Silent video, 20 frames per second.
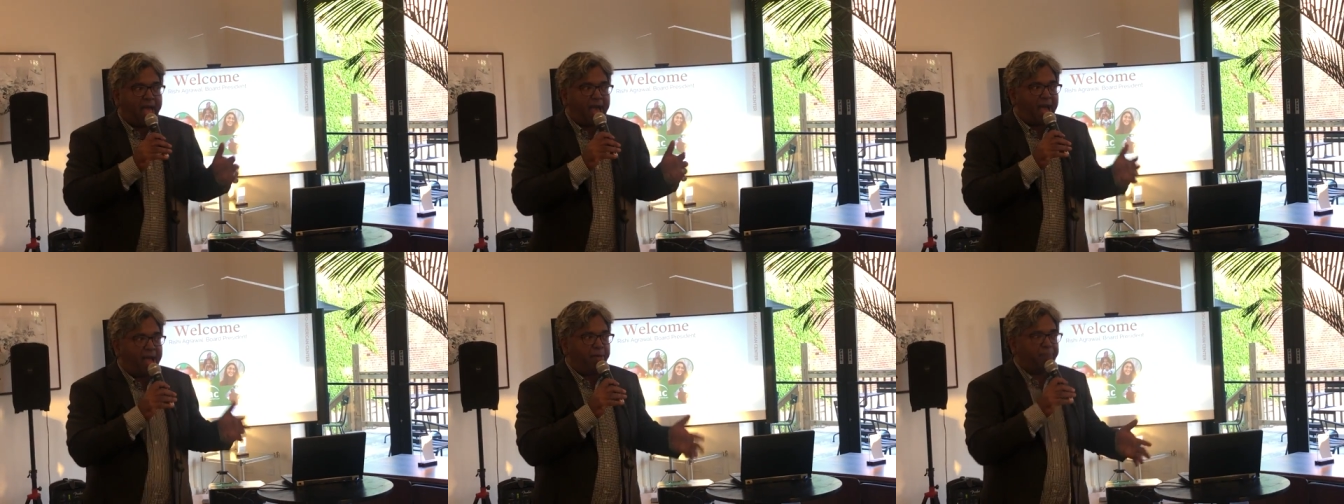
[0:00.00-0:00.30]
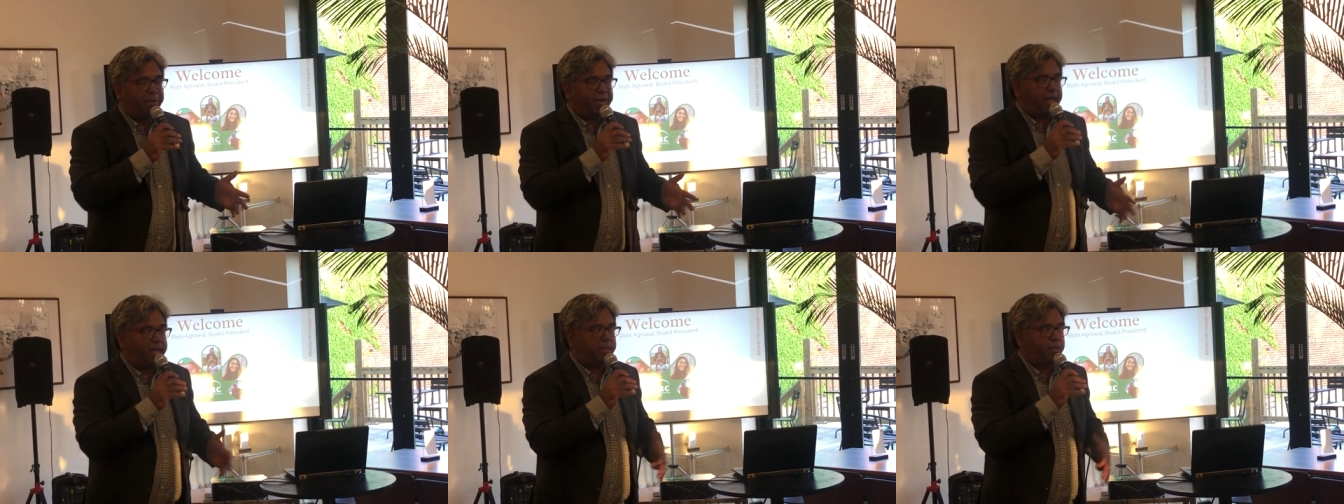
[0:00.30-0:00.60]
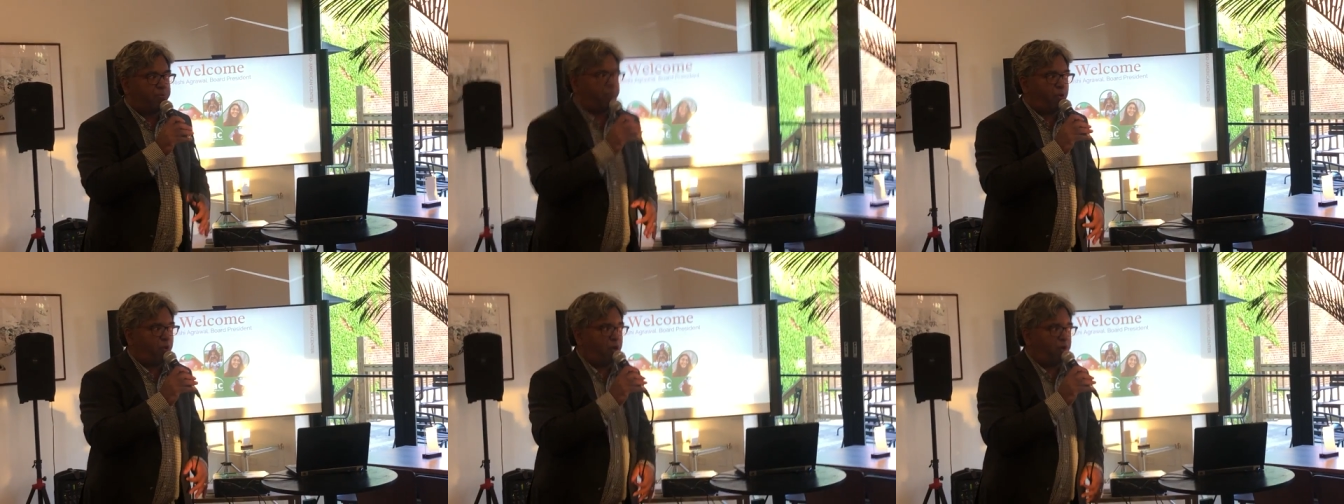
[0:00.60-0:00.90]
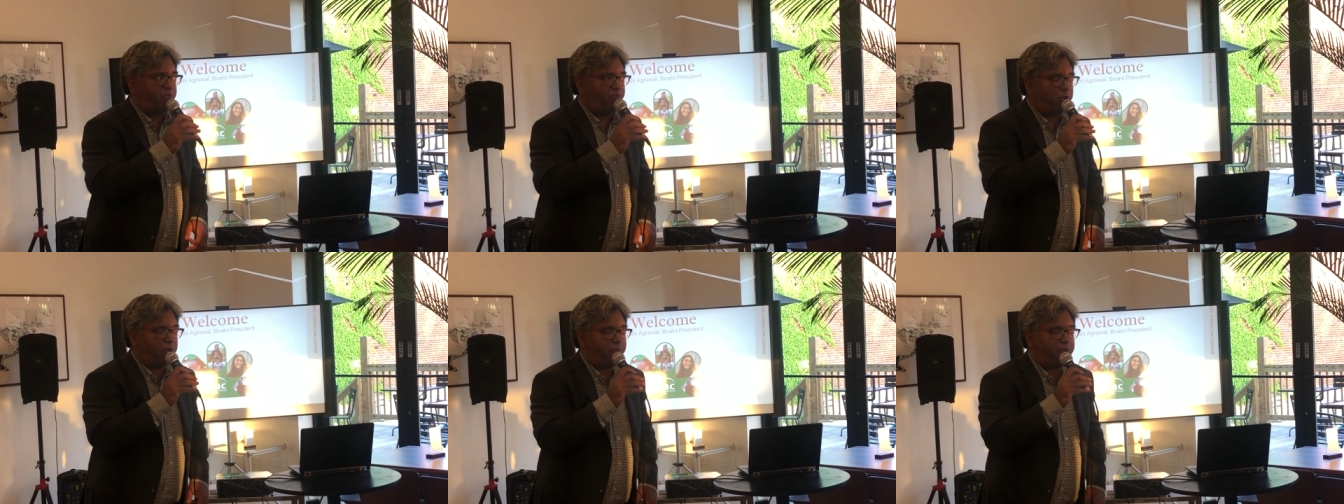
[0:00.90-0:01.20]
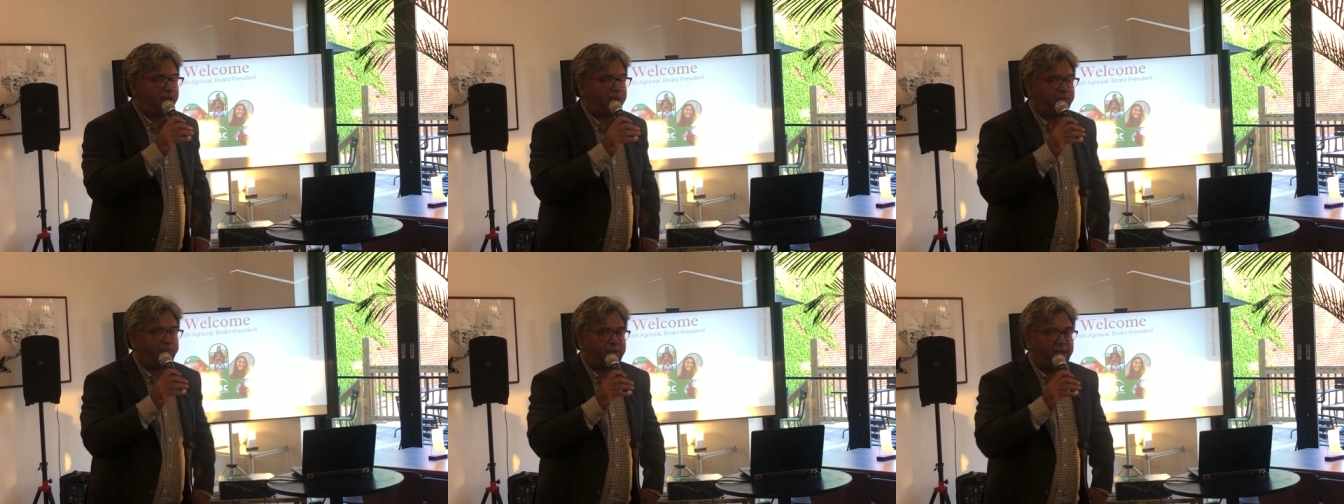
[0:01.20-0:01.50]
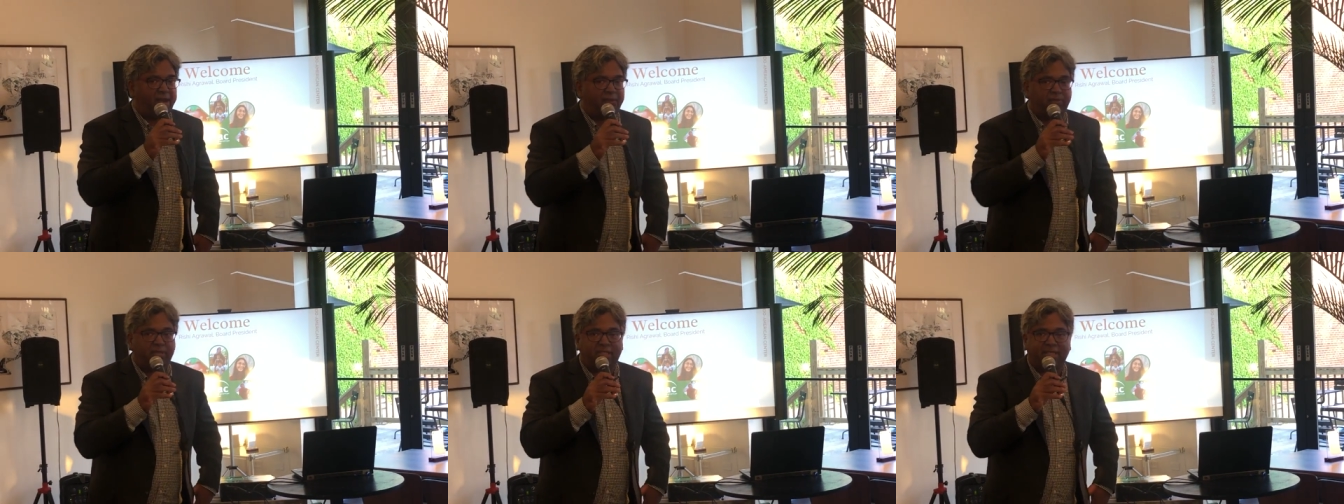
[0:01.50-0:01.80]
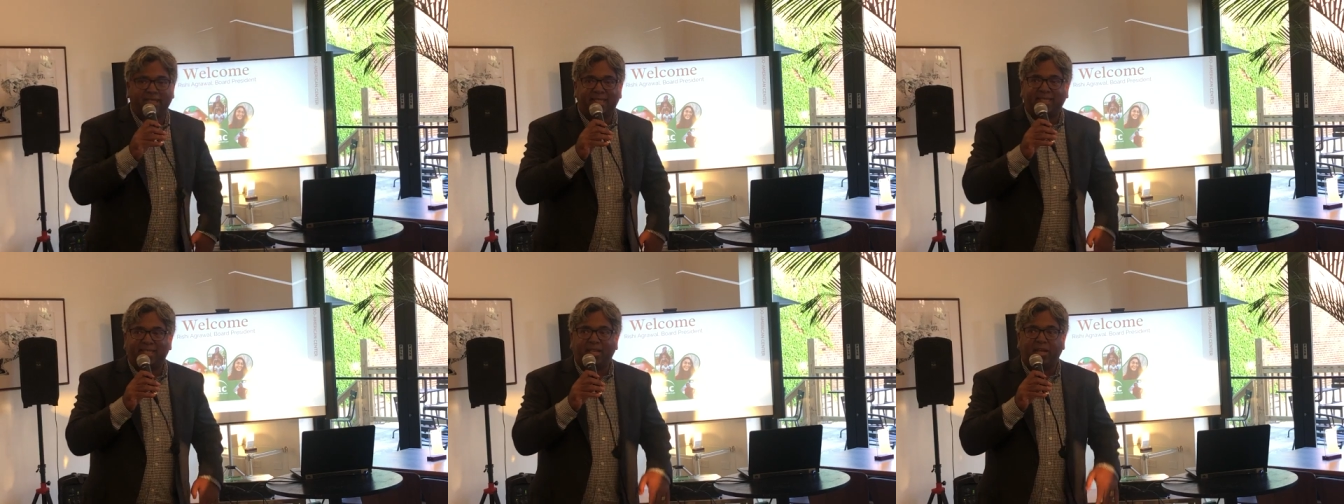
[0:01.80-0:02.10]
I've been on the board for about 5 or
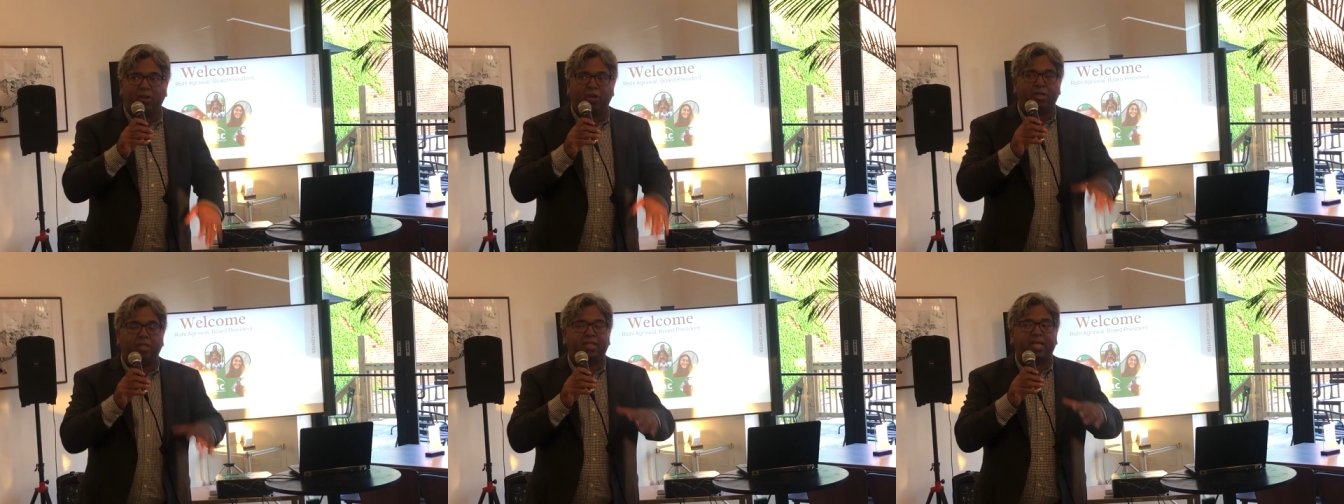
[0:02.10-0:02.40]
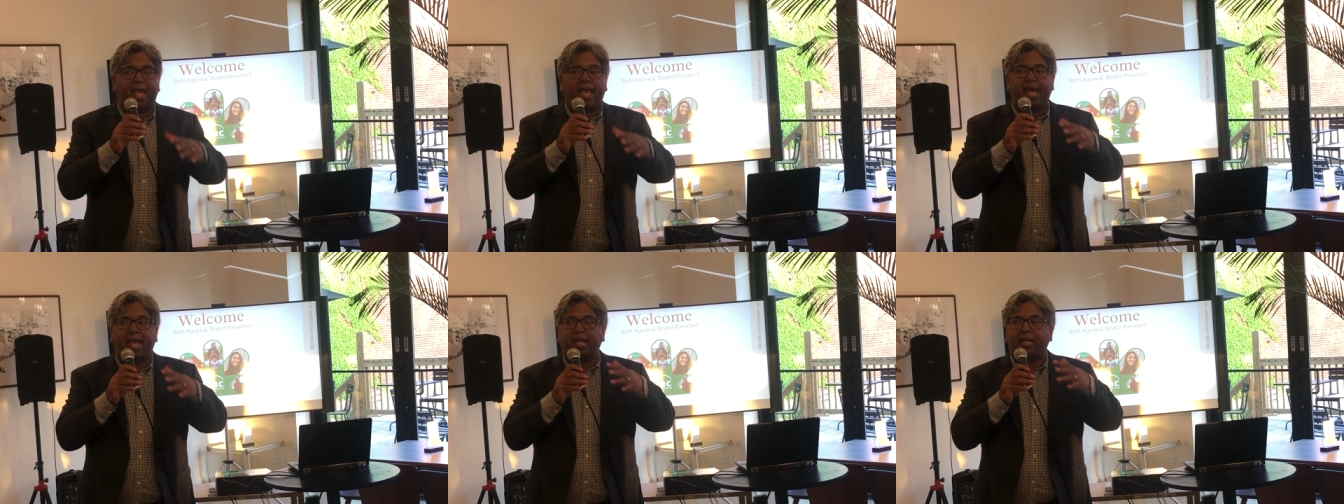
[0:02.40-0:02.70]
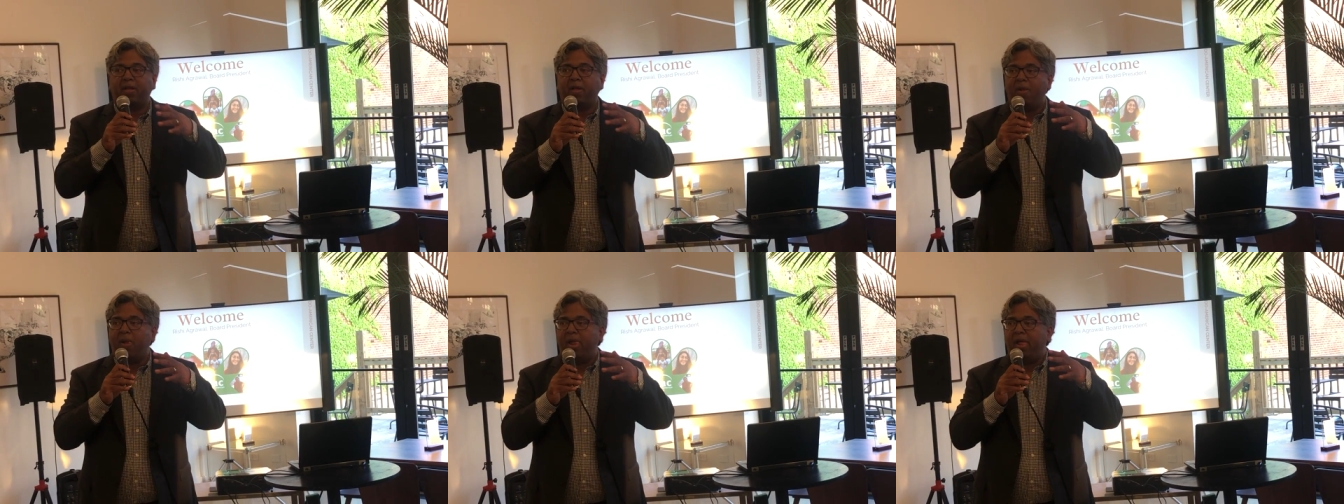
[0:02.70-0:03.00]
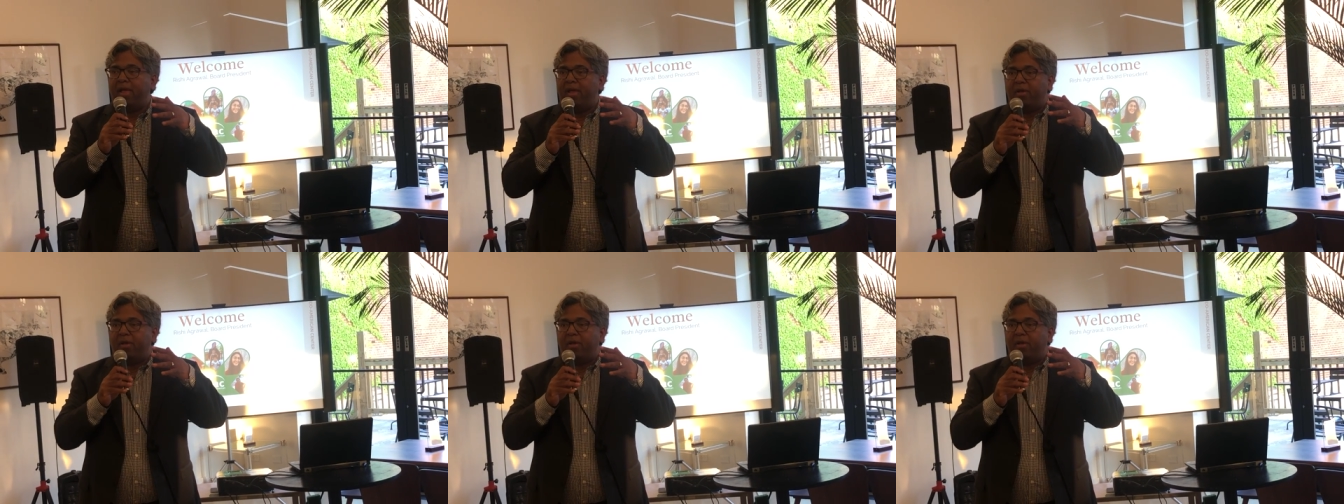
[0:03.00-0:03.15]
6 years, and